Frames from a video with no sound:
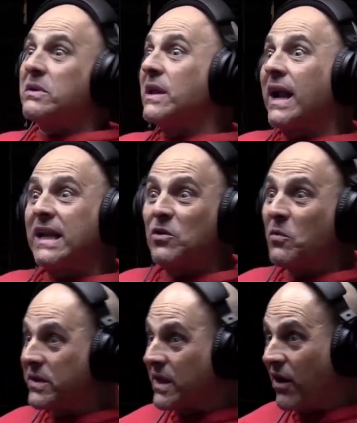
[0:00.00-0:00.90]
I didn't know
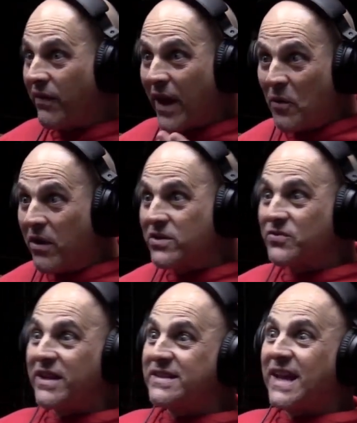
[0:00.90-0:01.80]
what the hell that was,
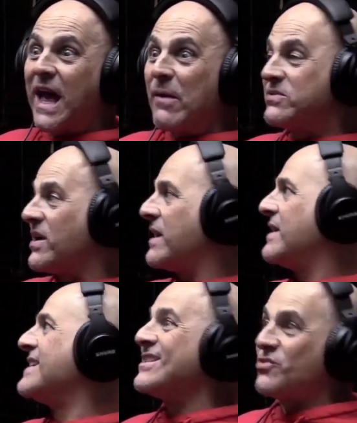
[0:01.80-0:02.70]
right? Tabs, right?
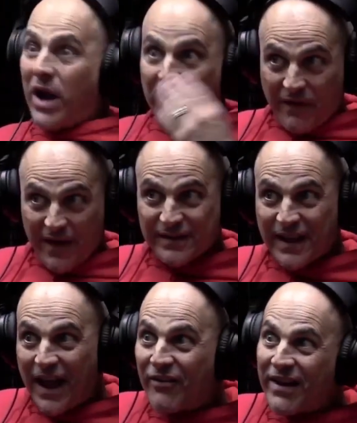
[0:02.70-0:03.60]
Yeah. So I find
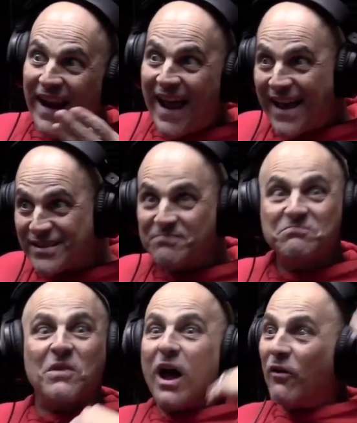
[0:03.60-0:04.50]
out. I'd ask.
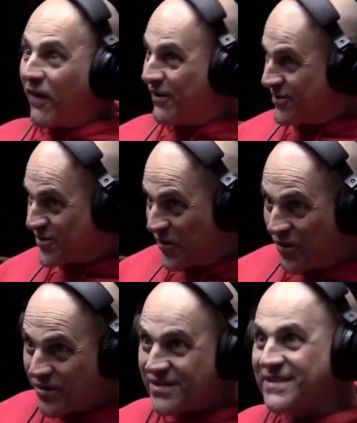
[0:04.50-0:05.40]
I found the
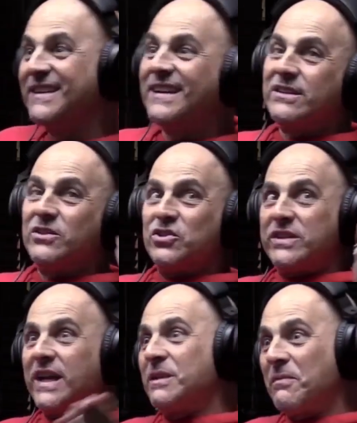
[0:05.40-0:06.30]
source. Used to
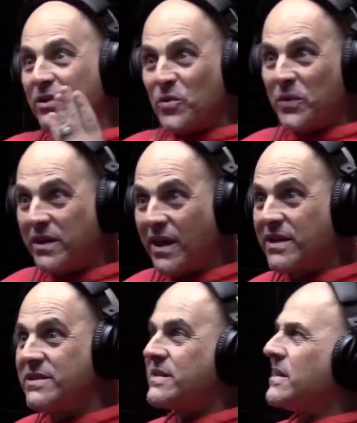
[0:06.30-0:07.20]
get them on the
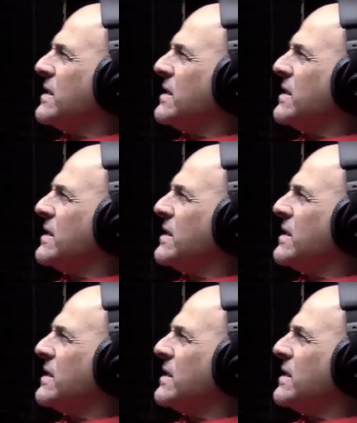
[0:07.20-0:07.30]
weekends.